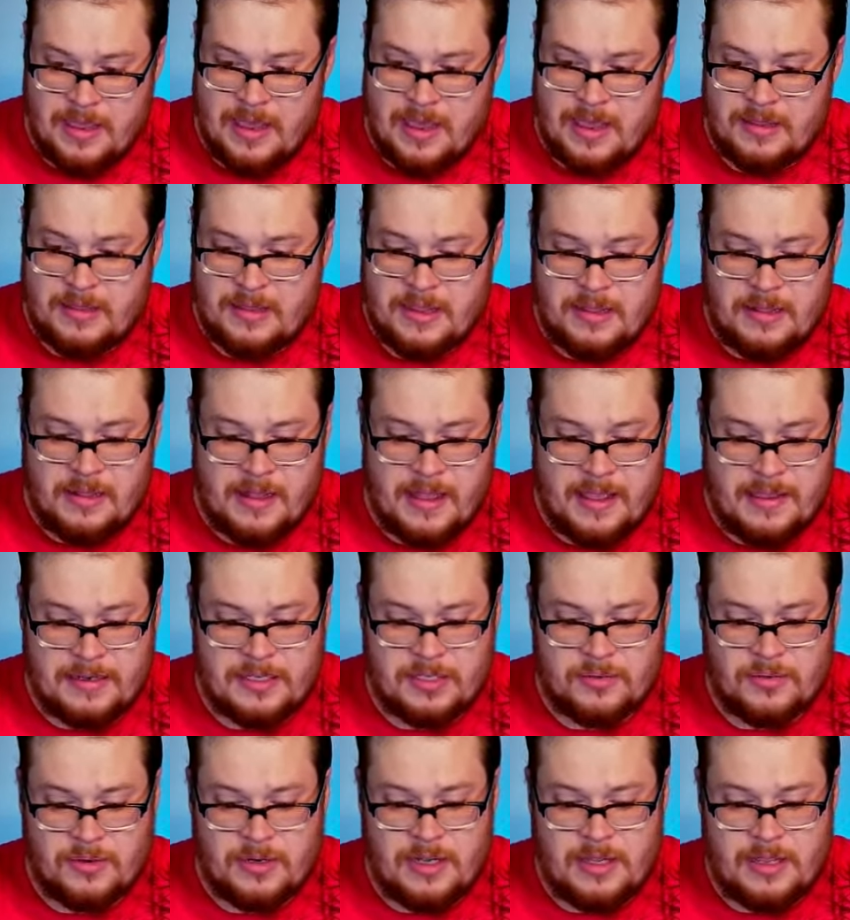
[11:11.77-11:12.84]
And then
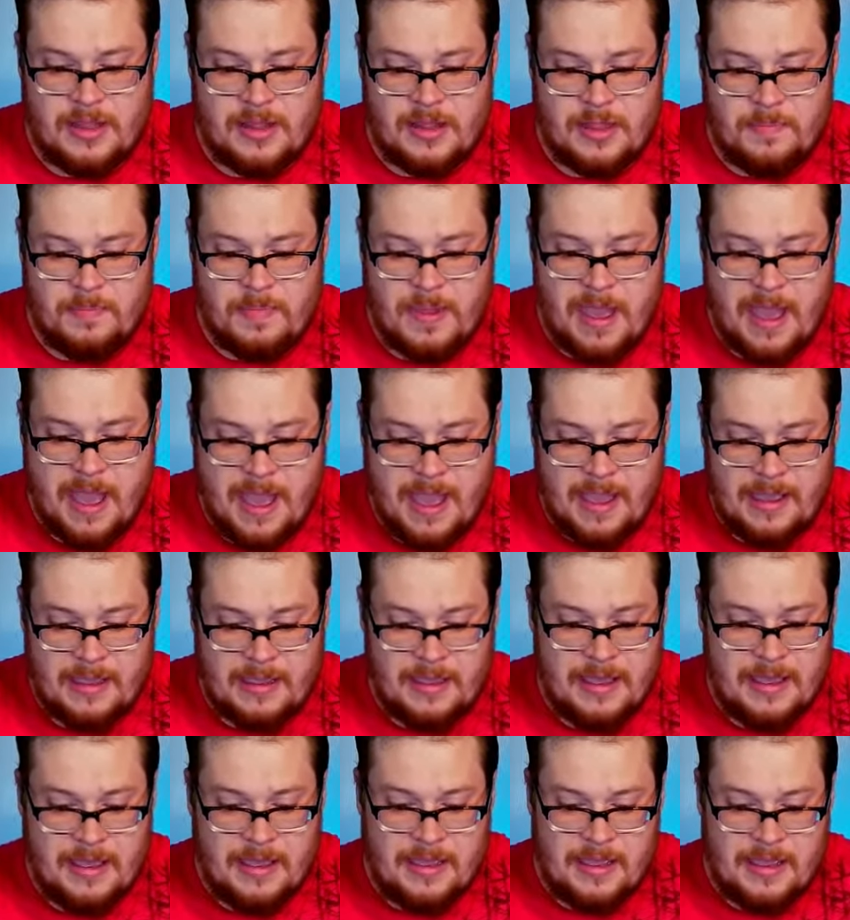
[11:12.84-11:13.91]
last one in the pack
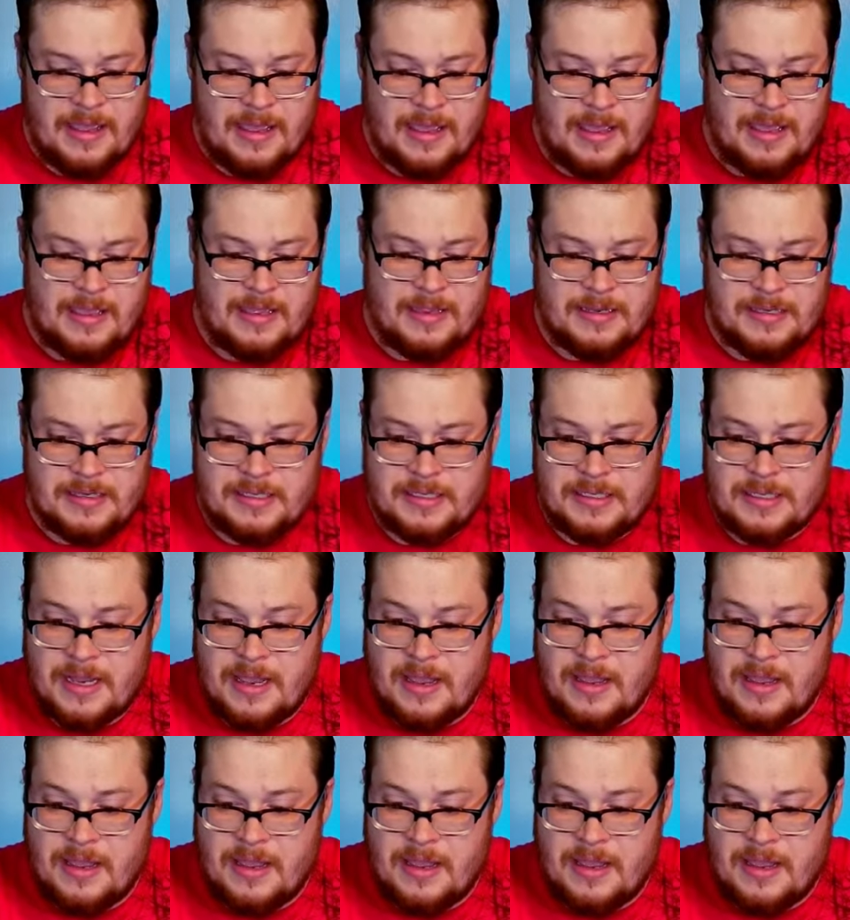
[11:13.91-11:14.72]
is